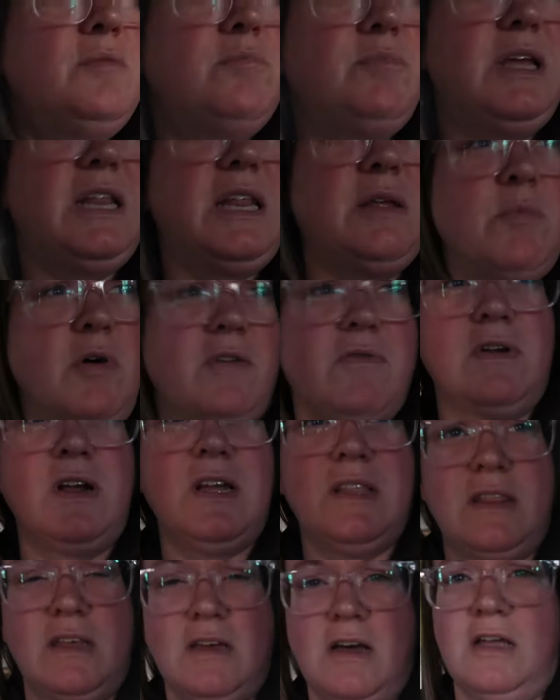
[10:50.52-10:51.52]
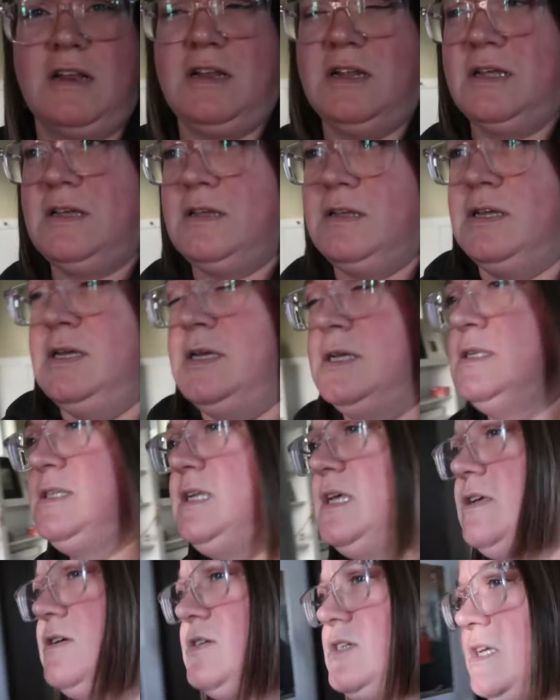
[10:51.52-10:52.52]
meet him over at the Honda
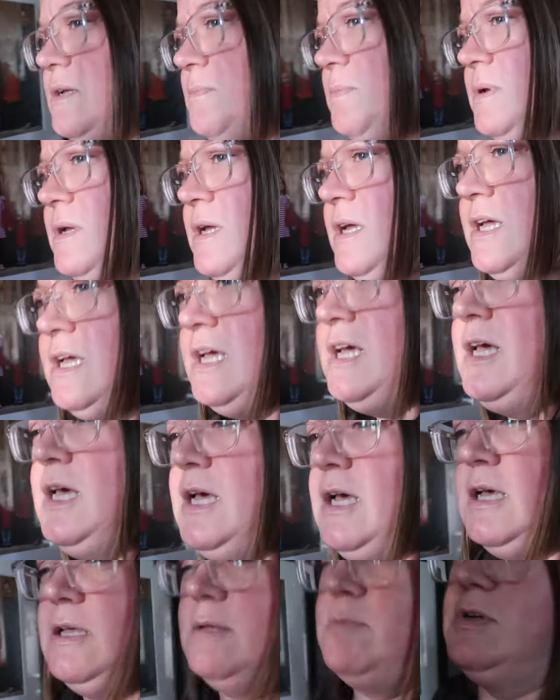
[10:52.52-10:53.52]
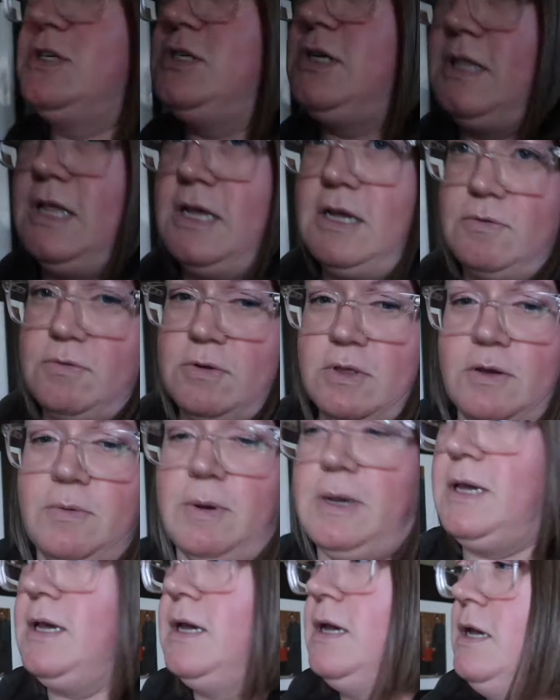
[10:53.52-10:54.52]
dealership. Let me shut that really
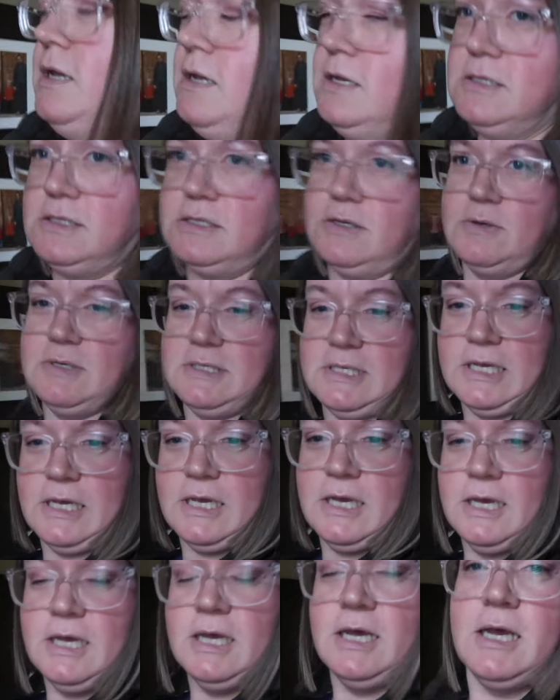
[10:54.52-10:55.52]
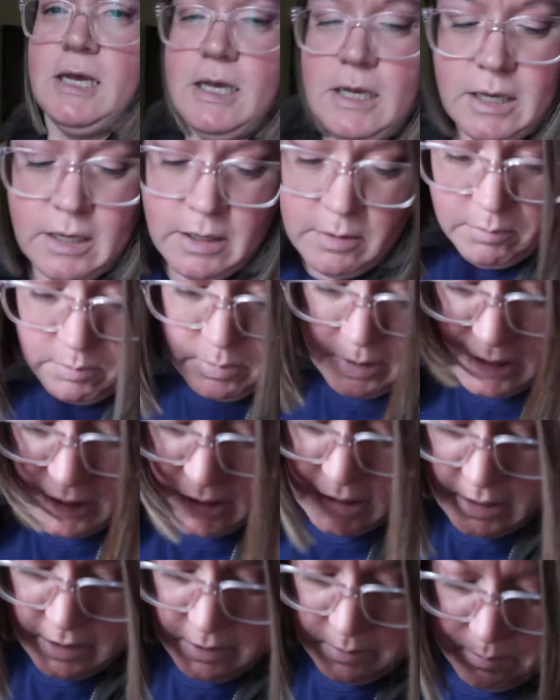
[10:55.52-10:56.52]
quick. It's noisy. But
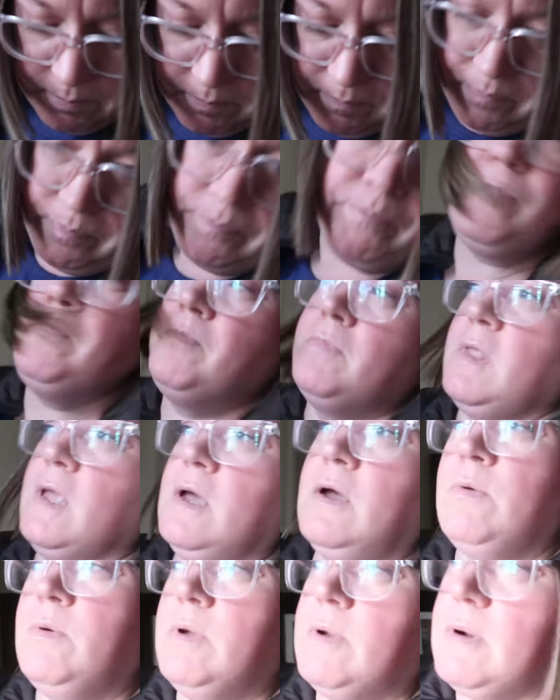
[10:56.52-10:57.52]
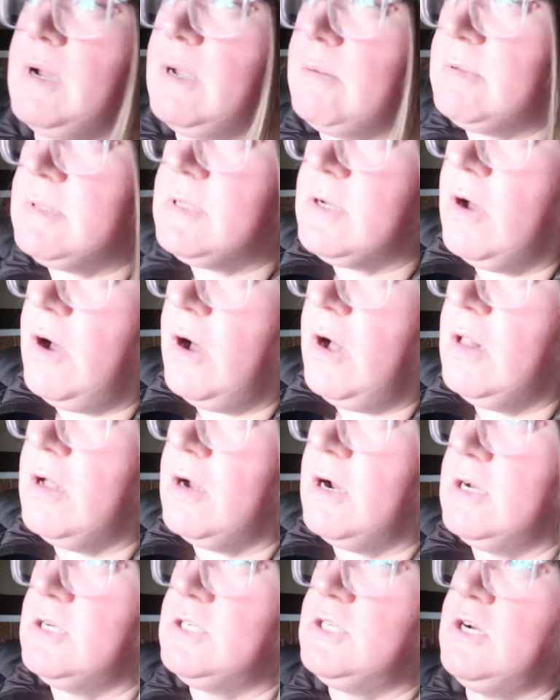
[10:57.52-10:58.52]
um, we were able to call
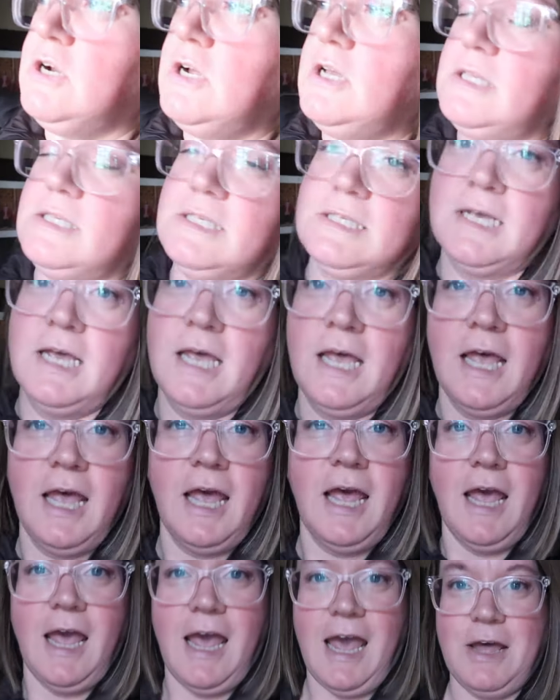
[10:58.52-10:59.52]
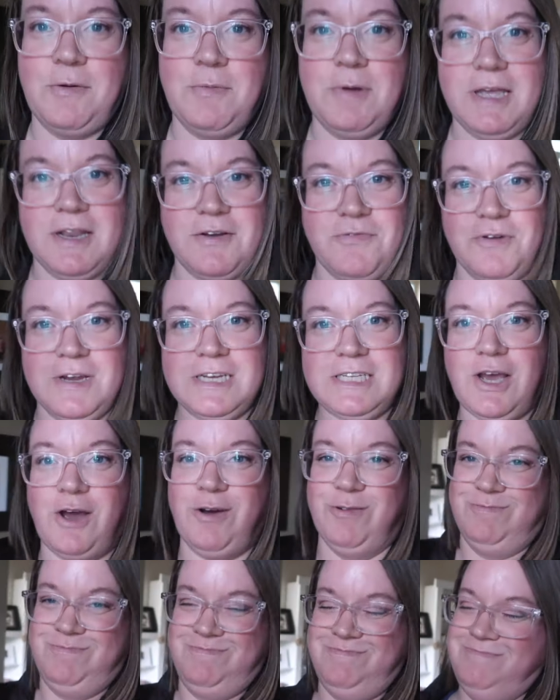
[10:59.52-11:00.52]
our insurance and we get a free
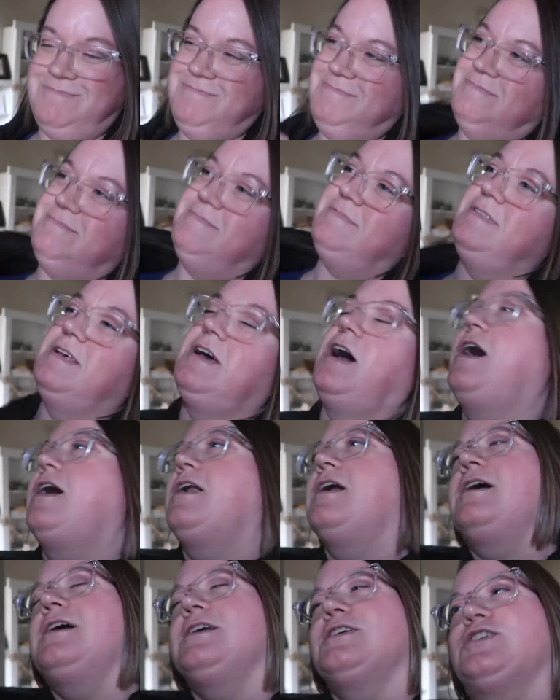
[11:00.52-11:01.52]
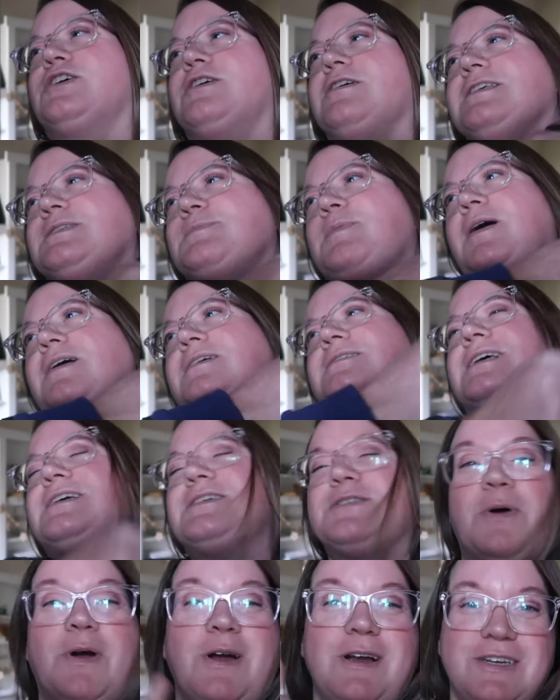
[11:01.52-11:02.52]
tow on our insurance policy.
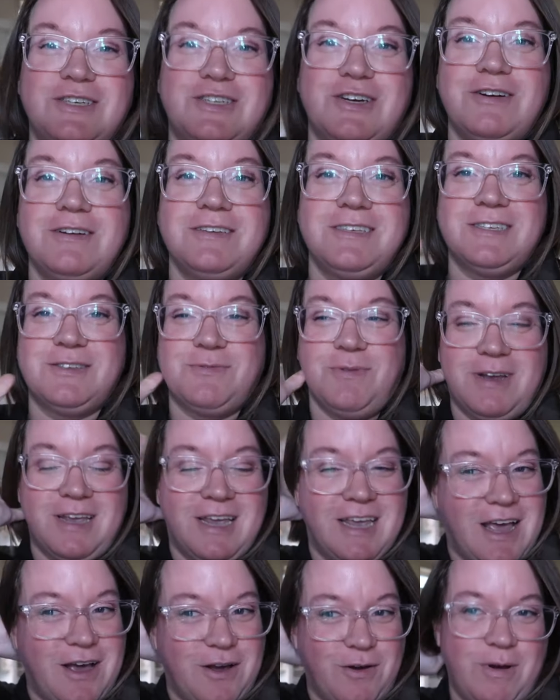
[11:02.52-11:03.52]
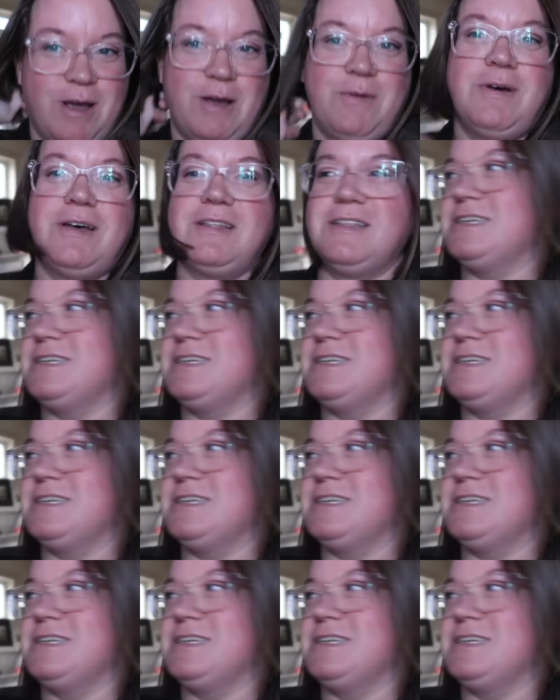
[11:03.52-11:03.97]
So our insurance is working out quite well